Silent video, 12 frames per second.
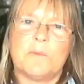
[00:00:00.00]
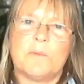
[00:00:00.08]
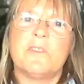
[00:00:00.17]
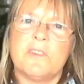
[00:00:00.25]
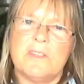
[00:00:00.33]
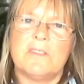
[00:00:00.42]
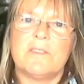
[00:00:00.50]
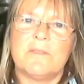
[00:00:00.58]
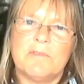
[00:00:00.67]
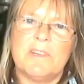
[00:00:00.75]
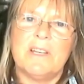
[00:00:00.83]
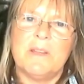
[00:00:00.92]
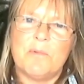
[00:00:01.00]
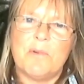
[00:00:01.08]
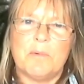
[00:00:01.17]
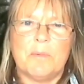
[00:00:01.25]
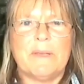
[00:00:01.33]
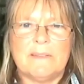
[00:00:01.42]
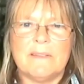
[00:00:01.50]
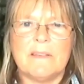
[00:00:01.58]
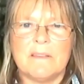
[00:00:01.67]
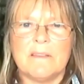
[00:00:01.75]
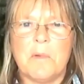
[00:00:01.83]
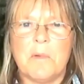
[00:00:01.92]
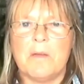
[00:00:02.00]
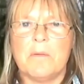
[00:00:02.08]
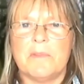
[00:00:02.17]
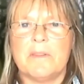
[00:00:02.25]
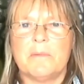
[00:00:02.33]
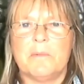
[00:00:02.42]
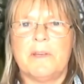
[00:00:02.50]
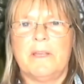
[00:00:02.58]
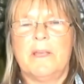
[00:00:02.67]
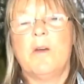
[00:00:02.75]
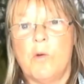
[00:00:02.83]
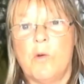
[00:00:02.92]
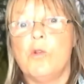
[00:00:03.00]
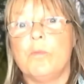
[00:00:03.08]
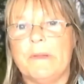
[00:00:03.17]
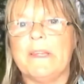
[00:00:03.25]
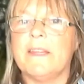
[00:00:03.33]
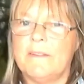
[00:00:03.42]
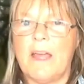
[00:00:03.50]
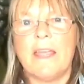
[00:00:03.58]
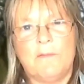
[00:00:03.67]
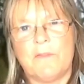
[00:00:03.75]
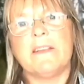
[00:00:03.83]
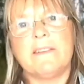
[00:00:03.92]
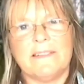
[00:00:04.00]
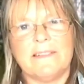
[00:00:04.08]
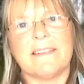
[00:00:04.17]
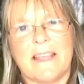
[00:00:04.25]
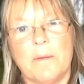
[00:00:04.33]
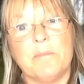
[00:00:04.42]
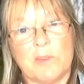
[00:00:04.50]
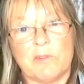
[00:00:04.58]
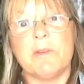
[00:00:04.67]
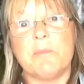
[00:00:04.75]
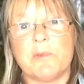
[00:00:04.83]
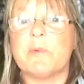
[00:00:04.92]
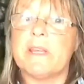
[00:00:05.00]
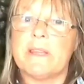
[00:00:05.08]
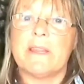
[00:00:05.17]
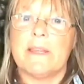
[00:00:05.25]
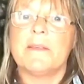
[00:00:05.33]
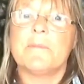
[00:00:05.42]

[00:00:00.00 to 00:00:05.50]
which is really problematic at the moment, that we're all being invited to come to grips with.